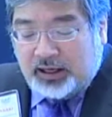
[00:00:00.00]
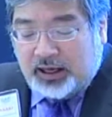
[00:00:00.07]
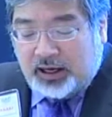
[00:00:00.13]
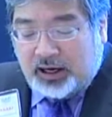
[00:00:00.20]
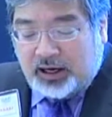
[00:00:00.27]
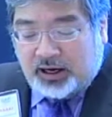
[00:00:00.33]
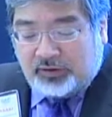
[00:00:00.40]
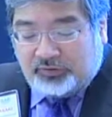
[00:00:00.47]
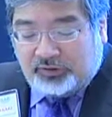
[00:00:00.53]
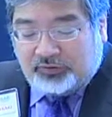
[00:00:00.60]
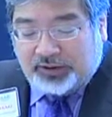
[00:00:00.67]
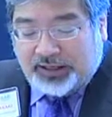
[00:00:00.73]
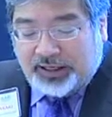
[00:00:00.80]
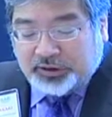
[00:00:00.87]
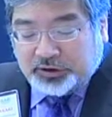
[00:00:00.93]
for
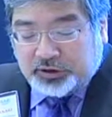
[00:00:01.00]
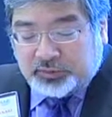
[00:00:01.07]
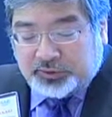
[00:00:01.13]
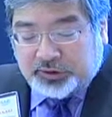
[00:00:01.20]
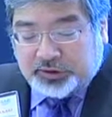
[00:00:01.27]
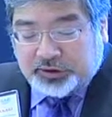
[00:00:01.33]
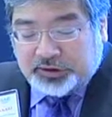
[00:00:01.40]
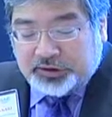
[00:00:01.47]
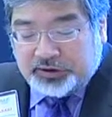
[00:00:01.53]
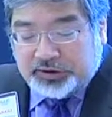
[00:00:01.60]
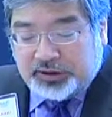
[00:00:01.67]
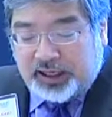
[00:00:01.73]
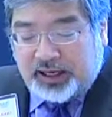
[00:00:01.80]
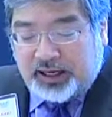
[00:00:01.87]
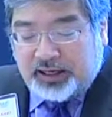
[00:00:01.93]
financial
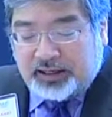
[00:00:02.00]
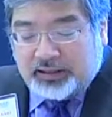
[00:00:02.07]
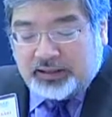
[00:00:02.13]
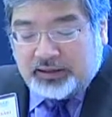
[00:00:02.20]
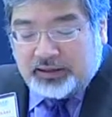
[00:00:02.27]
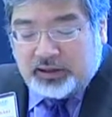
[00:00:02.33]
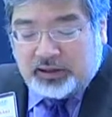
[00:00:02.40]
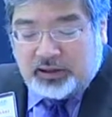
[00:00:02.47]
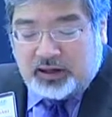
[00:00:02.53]
abuses and